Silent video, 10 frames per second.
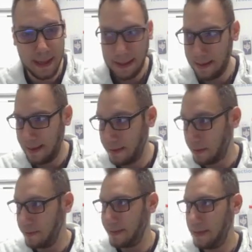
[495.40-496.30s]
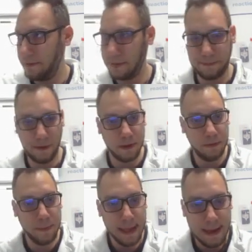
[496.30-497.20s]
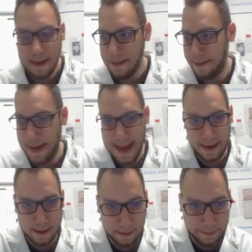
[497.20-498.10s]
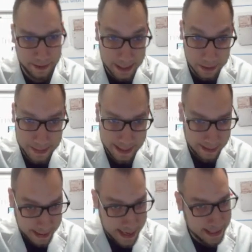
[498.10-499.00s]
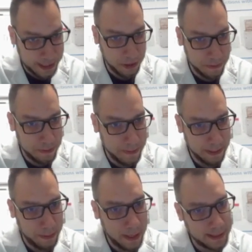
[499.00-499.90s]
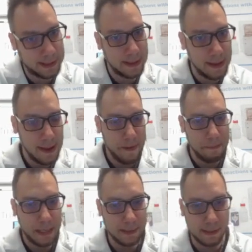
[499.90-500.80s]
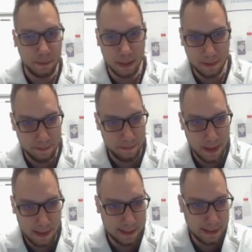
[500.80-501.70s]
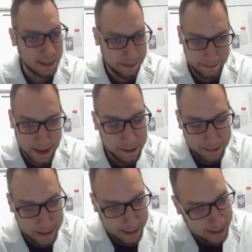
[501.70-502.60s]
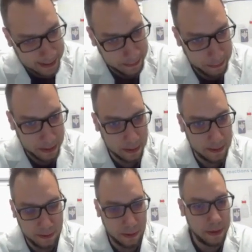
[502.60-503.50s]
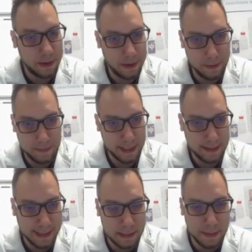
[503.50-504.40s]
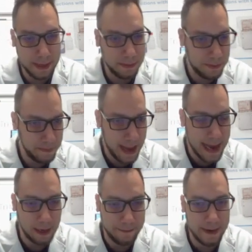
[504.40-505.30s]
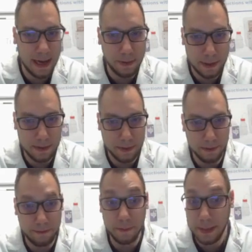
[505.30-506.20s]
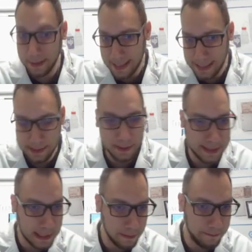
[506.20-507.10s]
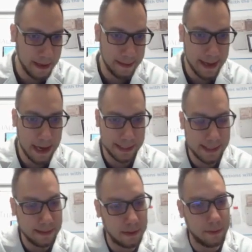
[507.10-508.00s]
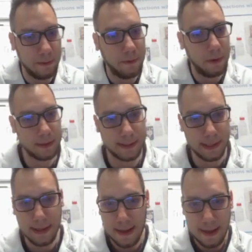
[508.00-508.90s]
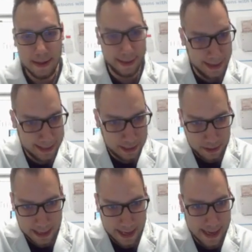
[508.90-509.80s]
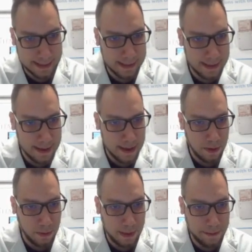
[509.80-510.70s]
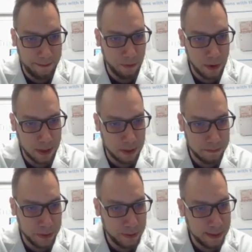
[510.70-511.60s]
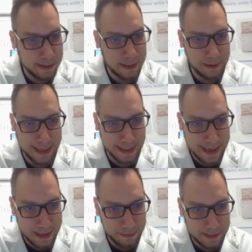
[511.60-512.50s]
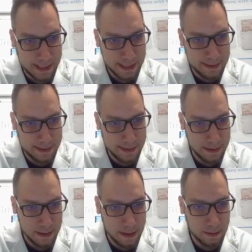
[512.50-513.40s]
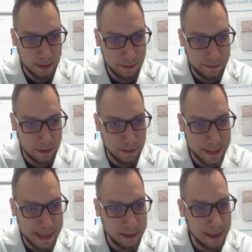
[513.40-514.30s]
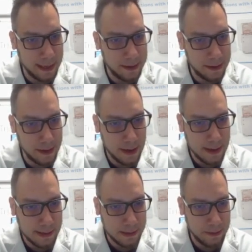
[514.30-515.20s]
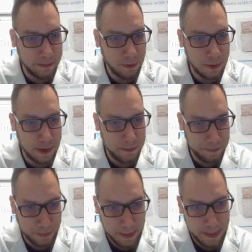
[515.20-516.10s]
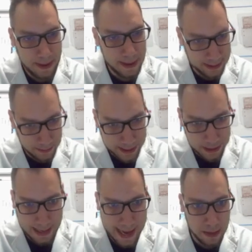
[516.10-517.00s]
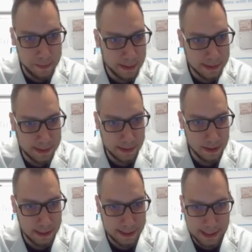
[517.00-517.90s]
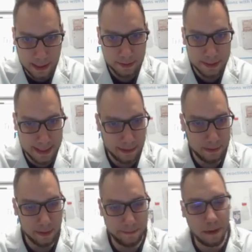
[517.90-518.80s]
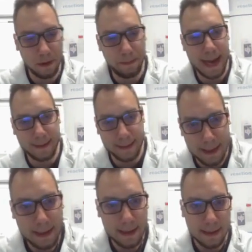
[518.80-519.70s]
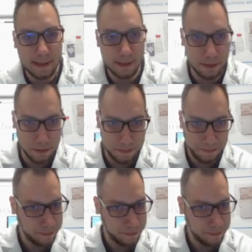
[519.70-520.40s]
in continuous flow? Then we recommend the H-Cube Mini Plus because it's very, very simple to learn. It takes about half an hour to familiarize yourself with how this instrument works. It literally has only 4 components. You can kind of see it on the front panel here. So 4 individual elements is included into the flow path. So